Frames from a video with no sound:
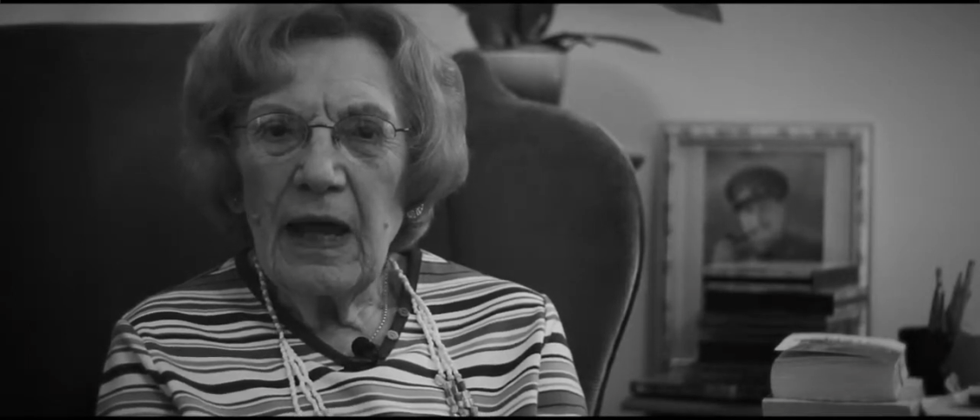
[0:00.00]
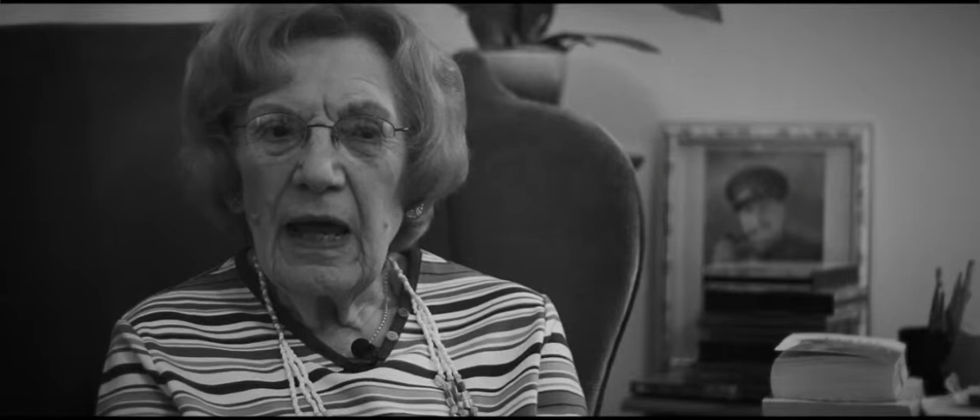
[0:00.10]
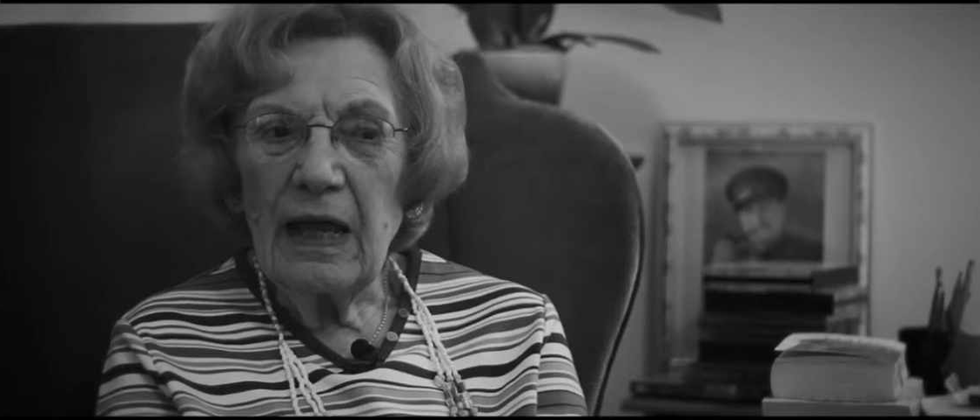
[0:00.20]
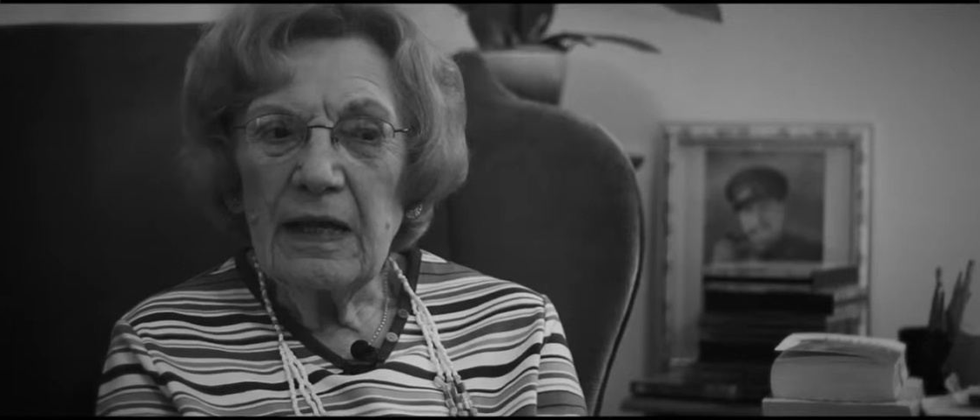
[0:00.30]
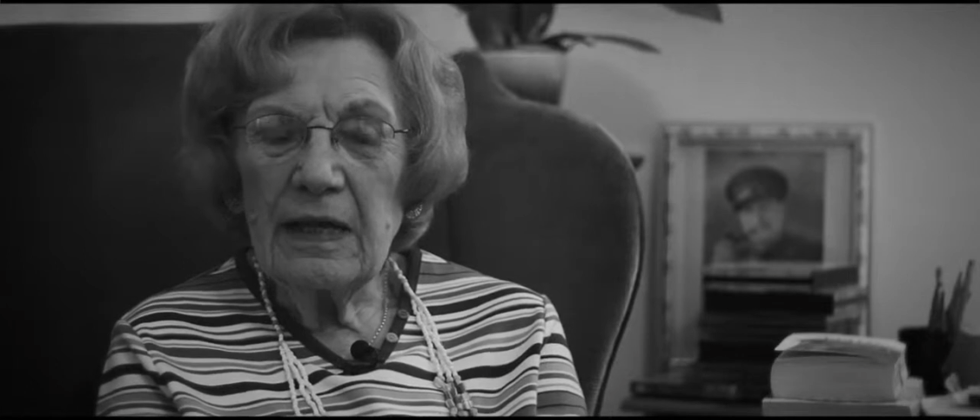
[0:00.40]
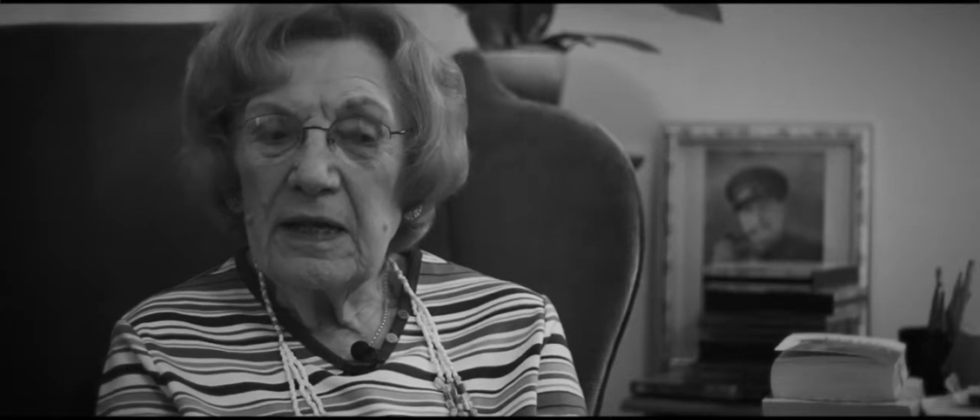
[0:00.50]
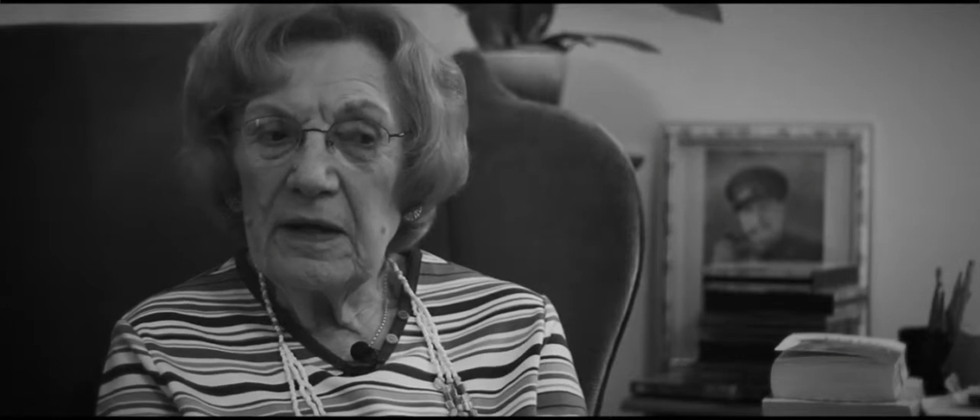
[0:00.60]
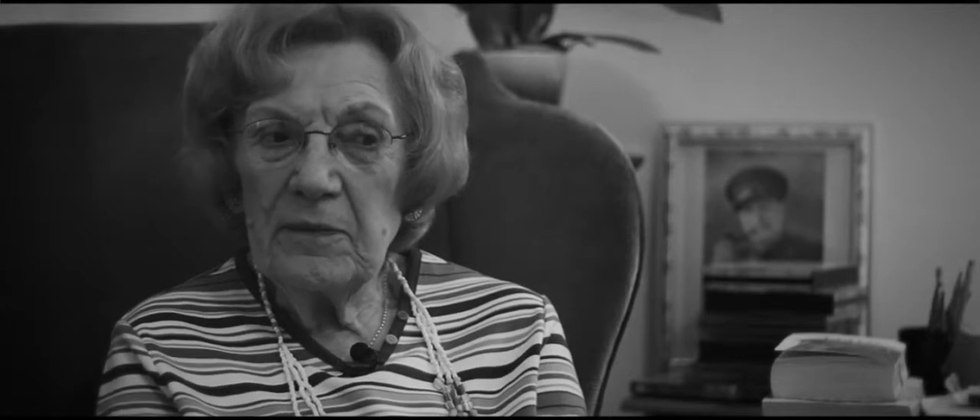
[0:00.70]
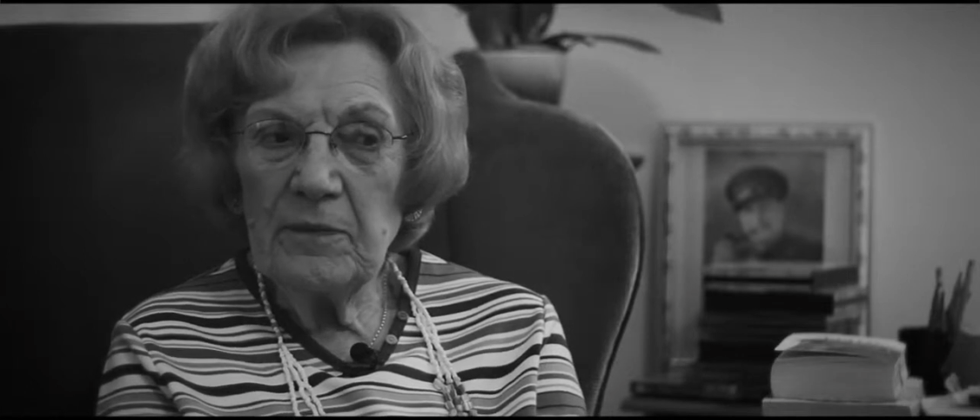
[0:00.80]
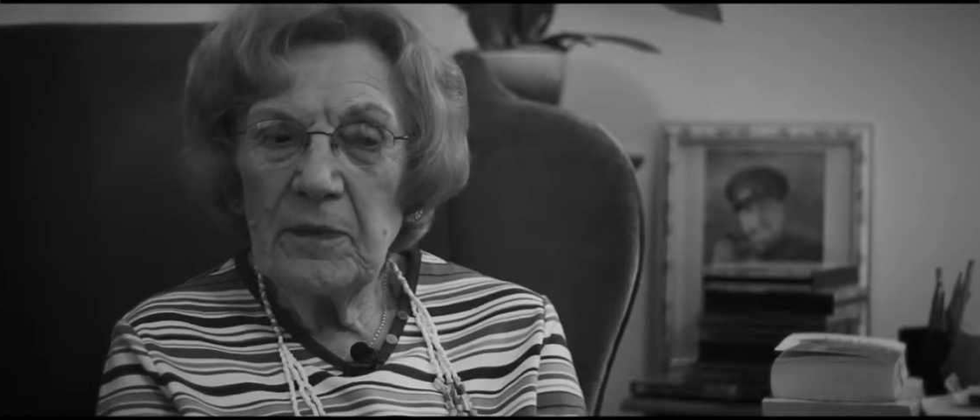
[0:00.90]

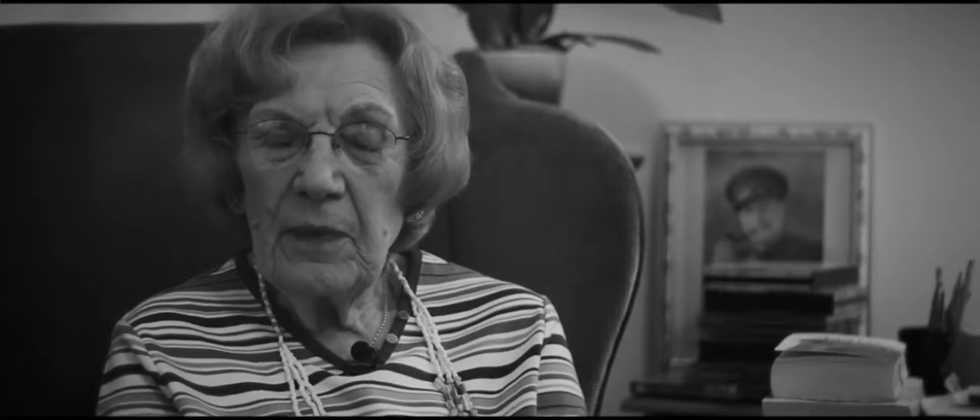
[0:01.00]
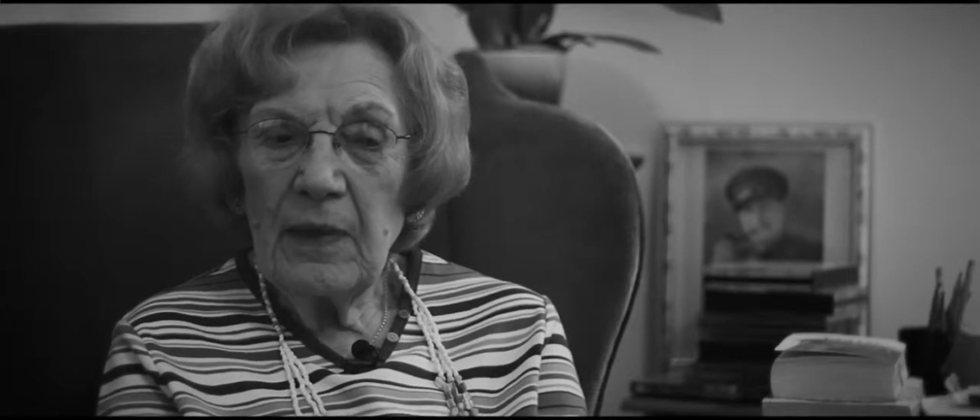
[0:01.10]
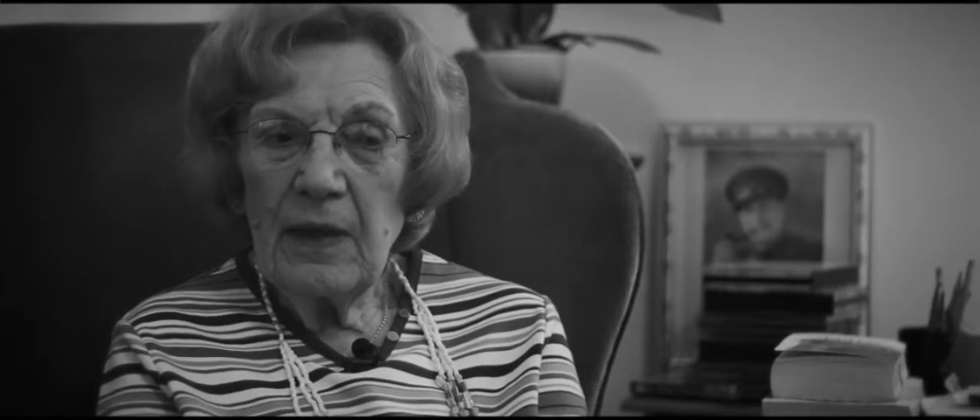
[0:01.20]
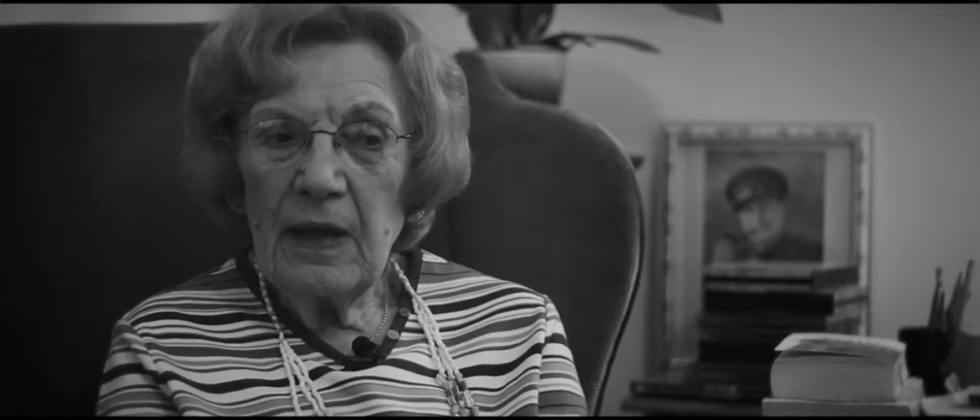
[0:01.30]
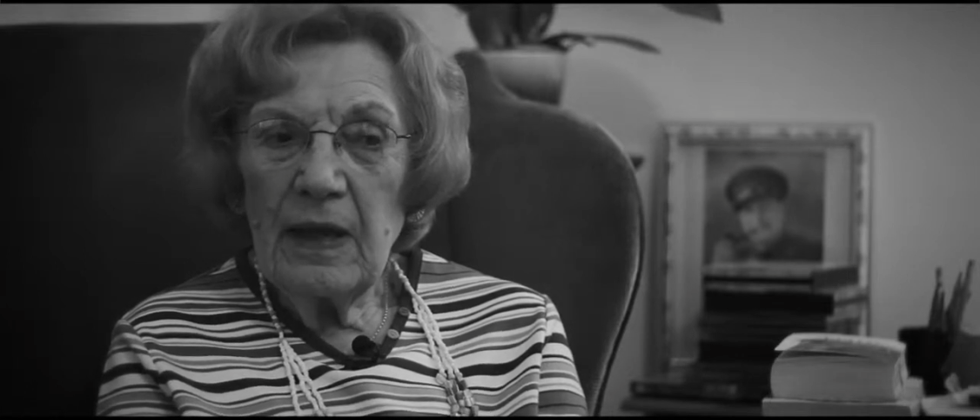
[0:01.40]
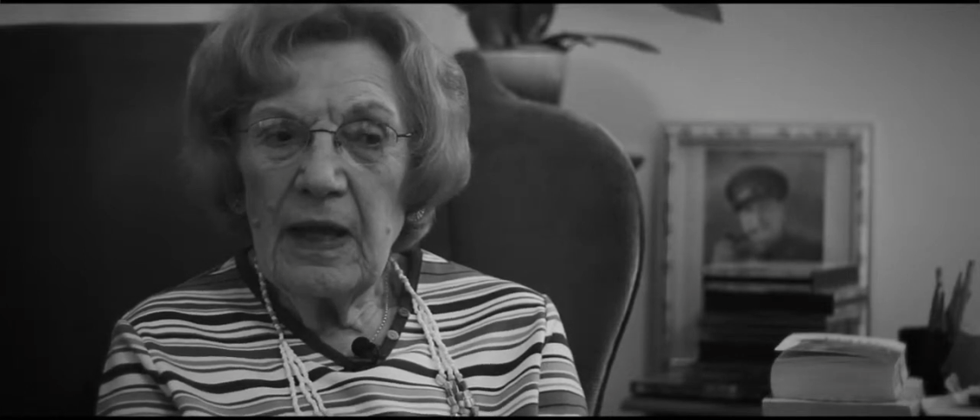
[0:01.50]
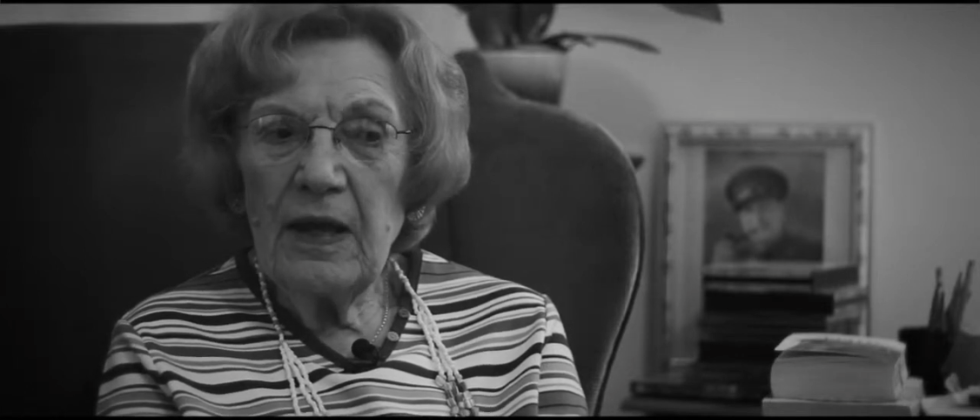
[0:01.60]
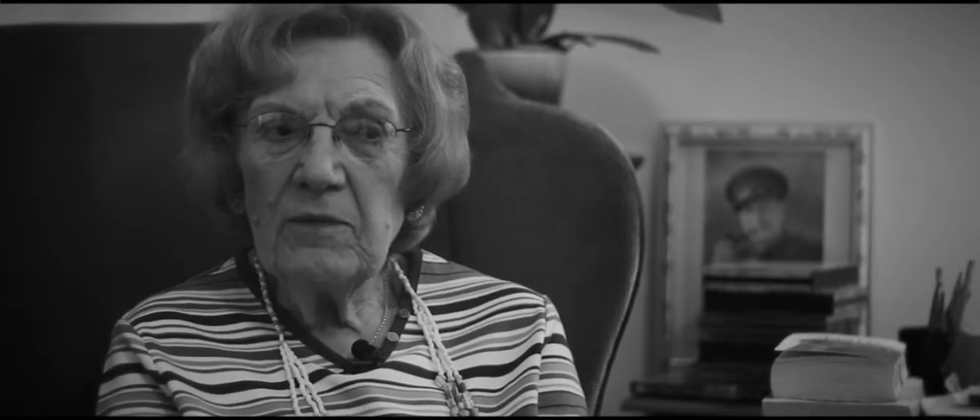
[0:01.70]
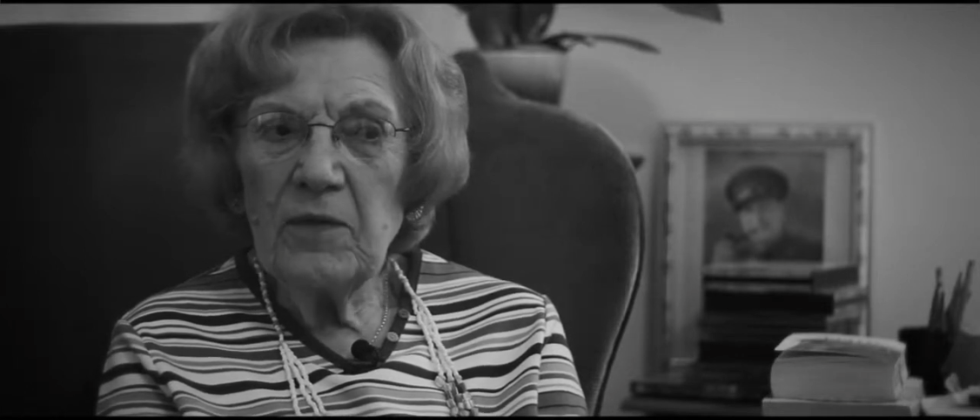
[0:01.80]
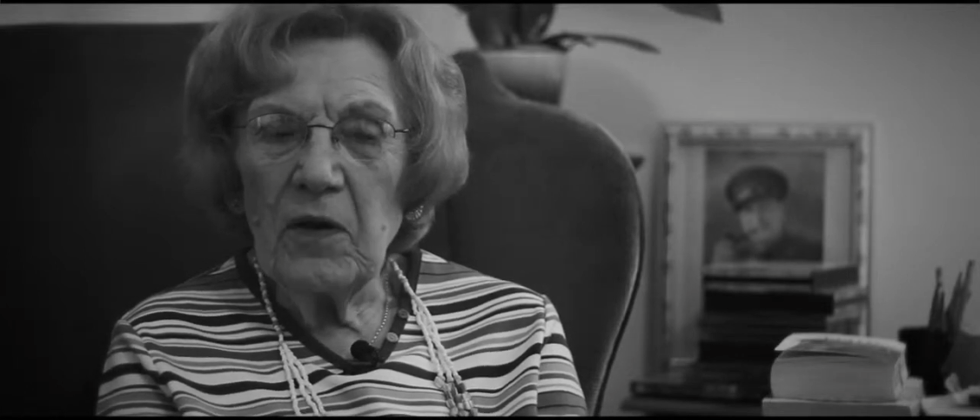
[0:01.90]
And even